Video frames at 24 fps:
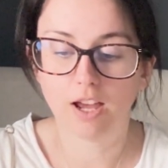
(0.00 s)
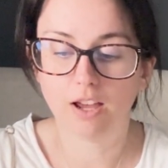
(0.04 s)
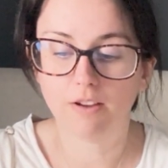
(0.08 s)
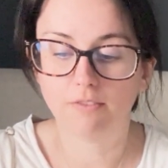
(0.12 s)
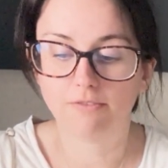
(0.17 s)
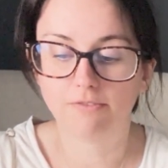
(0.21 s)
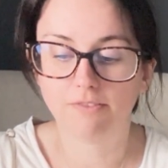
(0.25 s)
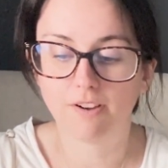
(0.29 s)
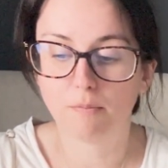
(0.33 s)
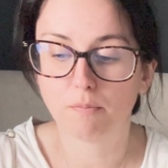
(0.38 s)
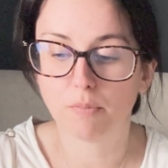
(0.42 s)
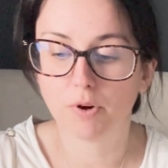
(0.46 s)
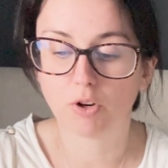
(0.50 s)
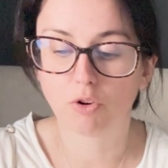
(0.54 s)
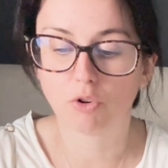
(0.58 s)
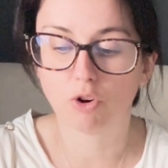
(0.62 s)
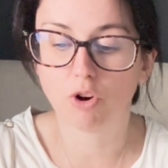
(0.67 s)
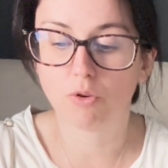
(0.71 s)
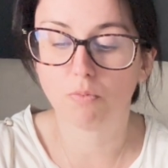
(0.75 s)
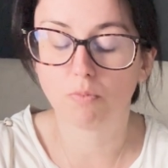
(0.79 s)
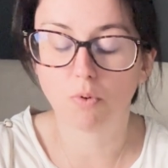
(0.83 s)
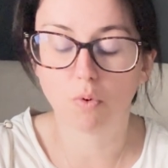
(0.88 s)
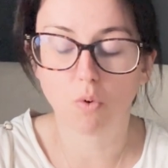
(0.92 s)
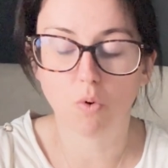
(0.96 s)
fabric
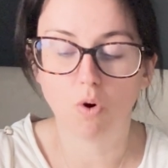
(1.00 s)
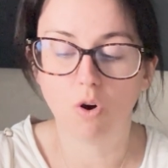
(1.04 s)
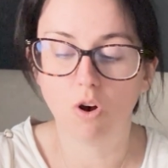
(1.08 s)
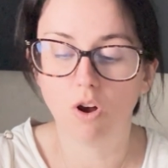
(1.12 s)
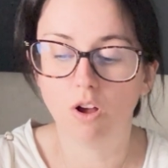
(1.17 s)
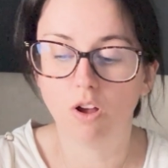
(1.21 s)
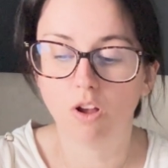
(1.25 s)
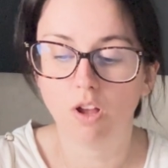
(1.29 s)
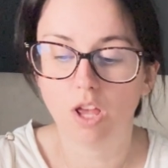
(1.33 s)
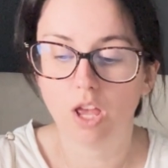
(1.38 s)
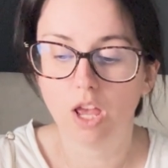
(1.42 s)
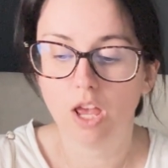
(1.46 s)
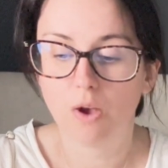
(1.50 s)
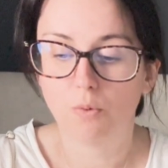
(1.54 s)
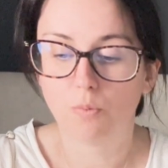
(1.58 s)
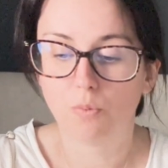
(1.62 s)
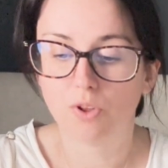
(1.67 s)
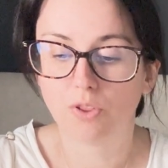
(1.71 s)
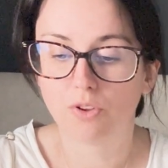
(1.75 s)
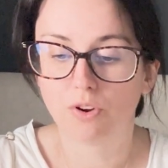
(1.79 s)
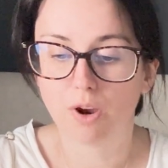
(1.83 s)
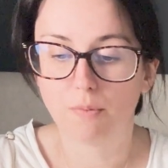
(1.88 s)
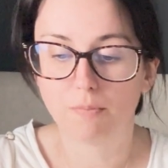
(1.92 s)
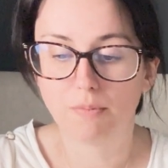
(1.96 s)
group or
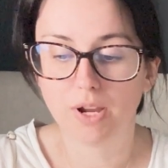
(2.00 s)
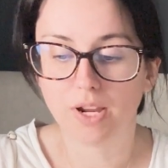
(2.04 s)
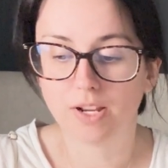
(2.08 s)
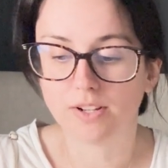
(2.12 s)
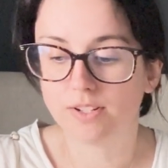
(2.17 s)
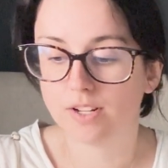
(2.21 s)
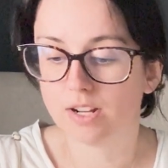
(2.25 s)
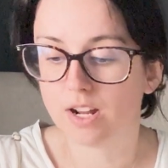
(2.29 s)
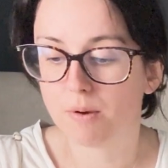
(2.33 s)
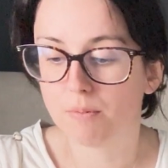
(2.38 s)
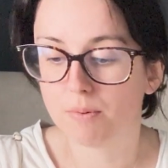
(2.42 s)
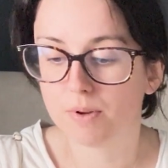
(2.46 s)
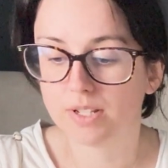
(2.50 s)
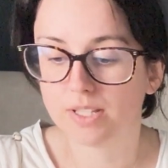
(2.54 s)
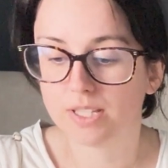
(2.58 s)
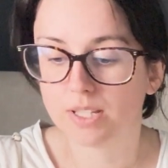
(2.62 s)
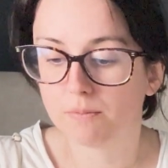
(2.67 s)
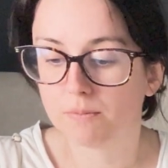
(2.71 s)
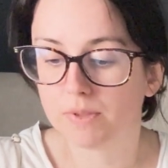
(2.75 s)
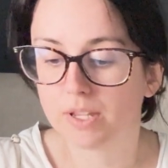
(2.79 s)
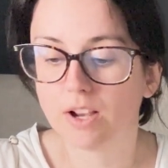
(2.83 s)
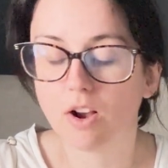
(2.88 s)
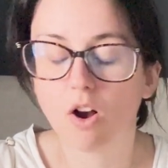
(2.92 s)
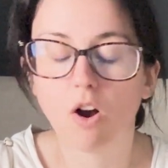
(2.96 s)
whether I picked it up in
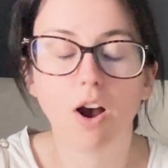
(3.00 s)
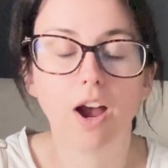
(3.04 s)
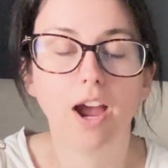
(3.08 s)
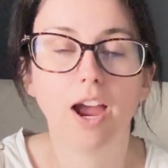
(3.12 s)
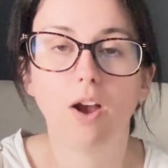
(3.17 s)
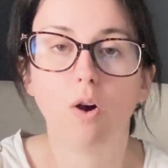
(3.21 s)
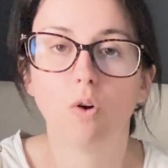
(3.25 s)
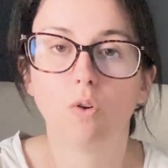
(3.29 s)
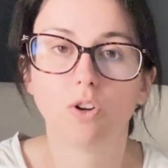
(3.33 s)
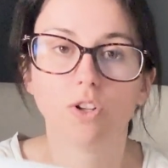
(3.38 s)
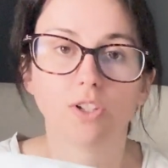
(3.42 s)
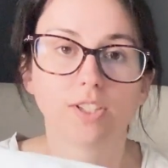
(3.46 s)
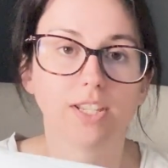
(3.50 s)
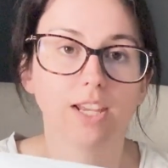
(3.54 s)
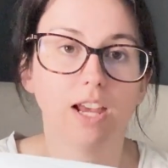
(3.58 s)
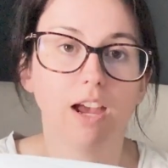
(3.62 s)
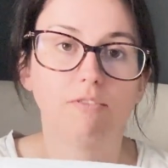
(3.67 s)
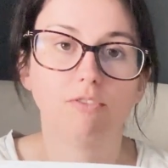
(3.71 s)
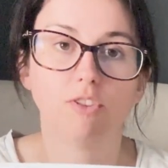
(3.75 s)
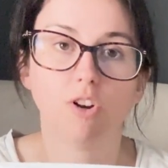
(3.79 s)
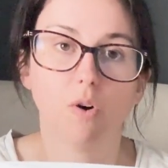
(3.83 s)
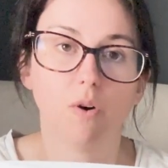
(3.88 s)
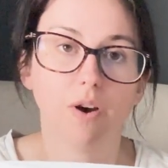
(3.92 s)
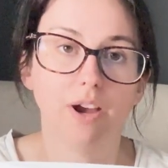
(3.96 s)
something. I honestly
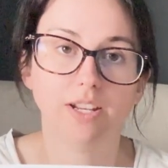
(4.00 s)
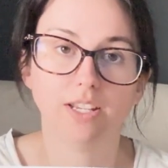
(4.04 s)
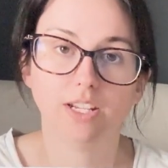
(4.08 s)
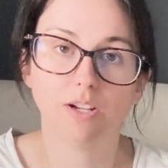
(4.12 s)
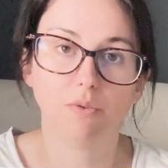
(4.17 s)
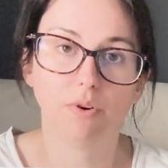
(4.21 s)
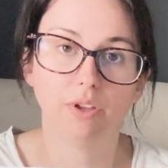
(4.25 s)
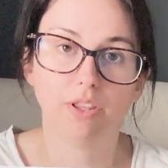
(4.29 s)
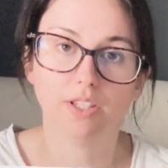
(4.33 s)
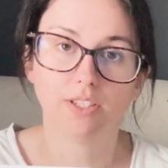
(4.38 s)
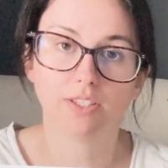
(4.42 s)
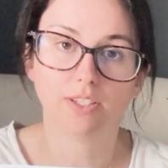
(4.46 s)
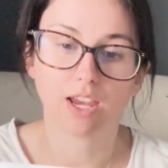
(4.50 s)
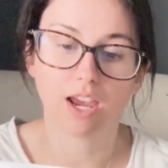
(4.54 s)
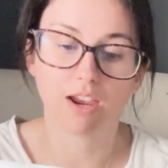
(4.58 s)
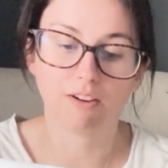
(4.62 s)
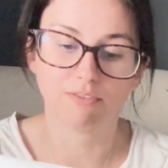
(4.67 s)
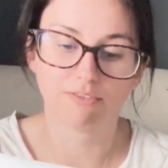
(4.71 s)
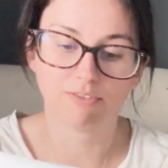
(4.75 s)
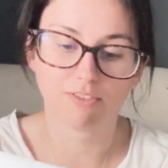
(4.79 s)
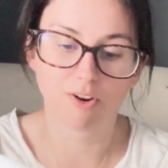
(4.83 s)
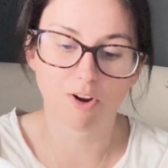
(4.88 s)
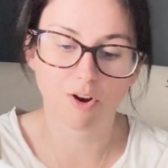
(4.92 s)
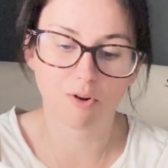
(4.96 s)
have no idea where this came
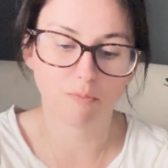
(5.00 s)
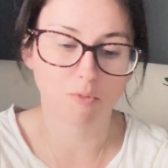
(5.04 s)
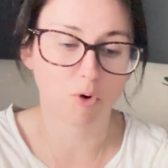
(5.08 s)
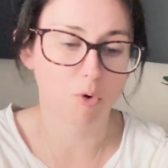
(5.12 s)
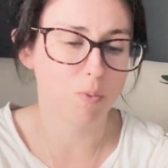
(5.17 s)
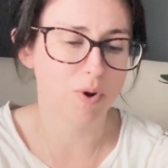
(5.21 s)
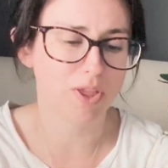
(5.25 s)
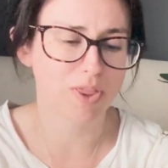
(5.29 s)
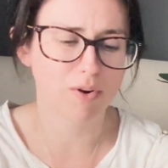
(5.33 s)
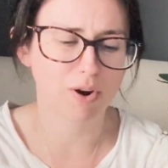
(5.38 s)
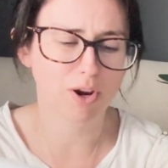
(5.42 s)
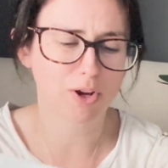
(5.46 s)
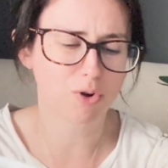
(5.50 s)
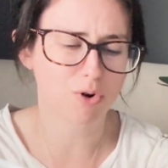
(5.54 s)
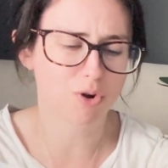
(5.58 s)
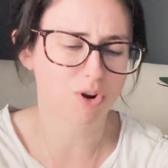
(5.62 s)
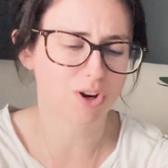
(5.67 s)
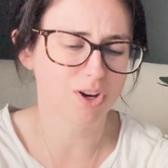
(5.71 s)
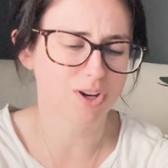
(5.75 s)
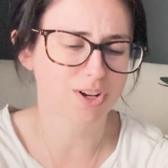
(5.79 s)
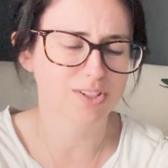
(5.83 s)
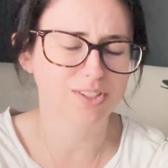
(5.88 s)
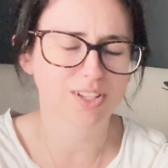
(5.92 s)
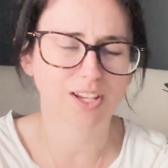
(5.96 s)
from, or whether I got
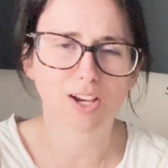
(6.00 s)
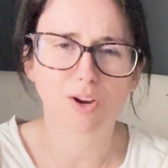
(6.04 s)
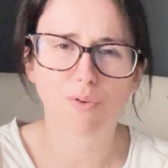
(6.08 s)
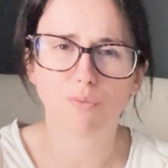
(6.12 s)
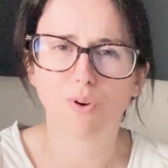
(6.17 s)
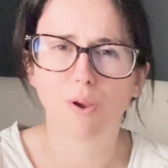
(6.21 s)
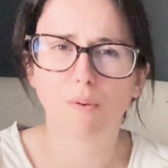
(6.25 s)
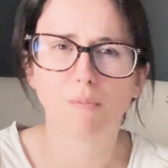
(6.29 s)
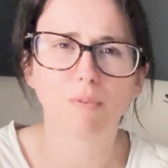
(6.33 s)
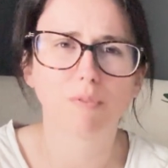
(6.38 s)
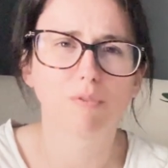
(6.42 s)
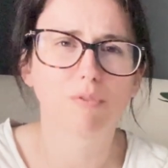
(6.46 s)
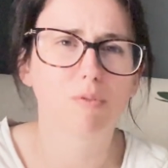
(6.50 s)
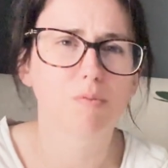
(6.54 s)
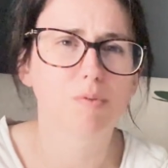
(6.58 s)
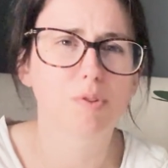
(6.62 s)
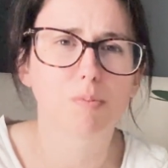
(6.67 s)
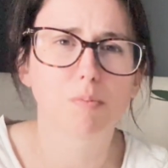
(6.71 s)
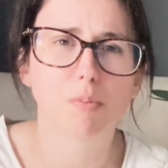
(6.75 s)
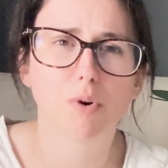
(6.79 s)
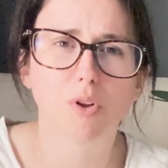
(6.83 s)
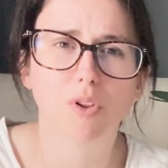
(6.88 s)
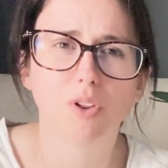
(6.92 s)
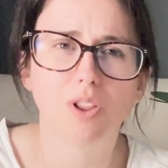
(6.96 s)
it as like a remnant from
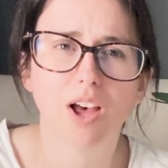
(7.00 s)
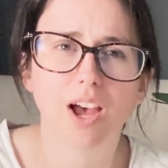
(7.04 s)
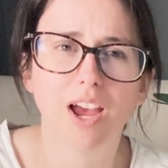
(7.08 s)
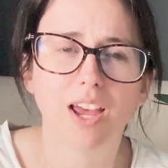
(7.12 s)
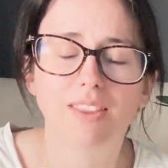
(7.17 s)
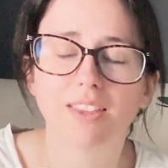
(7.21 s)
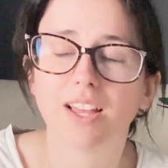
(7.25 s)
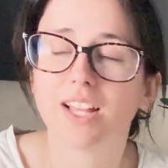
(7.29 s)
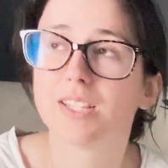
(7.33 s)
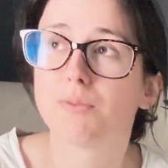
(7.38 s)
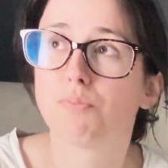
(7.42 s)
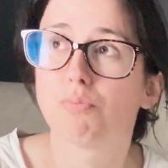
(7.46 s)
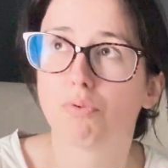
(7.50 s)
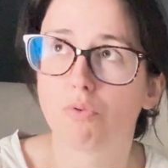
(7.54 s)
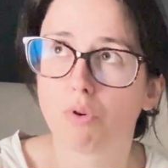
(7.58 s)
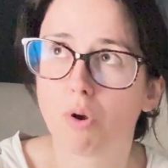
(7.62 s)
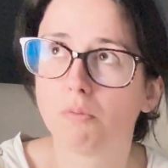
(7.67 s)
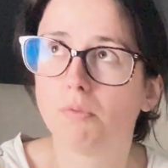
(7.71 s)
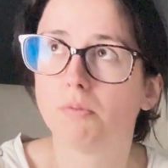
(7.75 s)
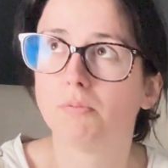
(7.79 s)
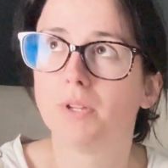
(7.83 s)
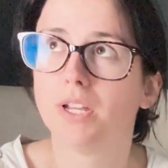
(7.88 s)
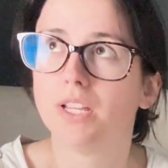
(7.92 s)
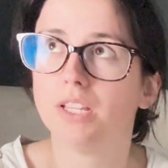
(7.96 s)
Spotlight. That's
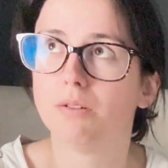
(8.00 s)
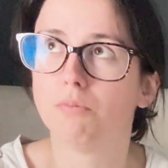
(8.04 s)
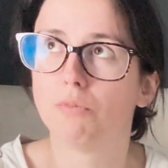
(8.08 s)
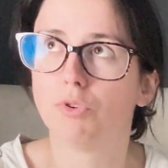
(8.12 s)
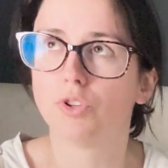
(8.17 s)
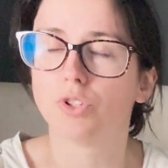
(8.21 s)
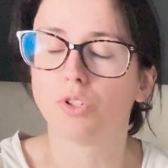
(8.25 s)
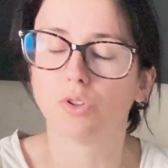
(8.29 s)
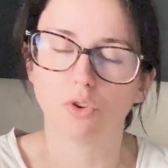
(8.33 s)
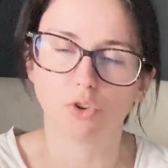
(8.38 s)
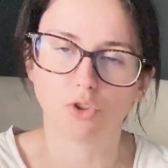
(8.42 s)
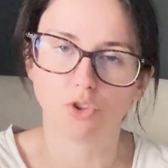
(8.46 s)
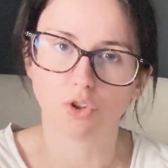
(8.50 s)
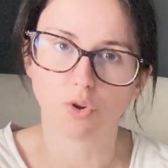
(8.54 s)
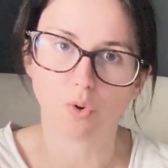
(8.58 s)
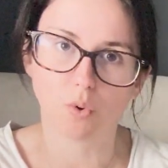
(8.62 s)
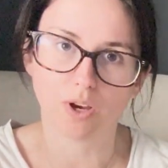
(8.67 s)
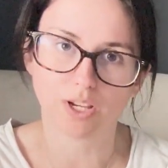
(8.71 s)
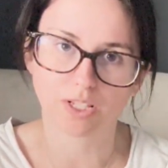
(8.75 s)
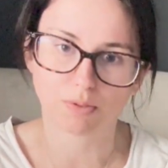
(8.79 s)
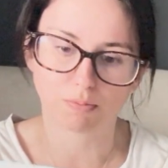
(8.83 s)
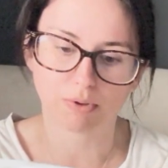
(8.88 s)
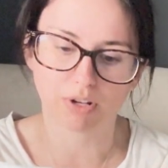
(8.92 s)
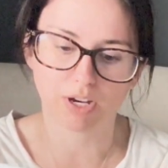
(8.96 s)
probably the most logical
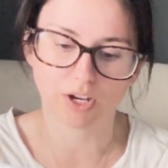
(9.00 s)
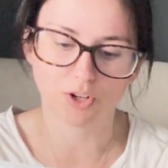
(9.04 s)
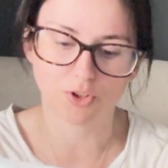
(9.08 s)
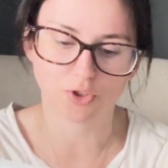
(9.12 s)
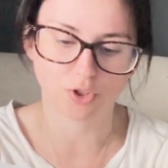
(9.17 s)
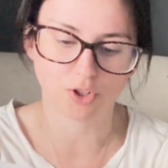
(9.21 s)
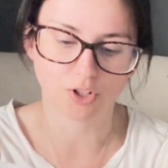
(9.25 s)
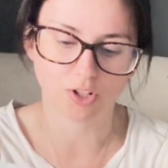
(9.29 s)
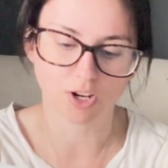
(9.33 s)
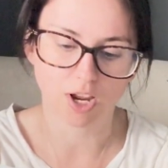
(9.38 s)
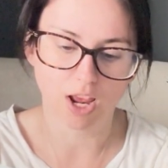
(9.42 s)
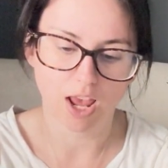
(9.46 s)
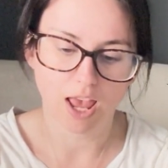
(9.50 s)
explanation.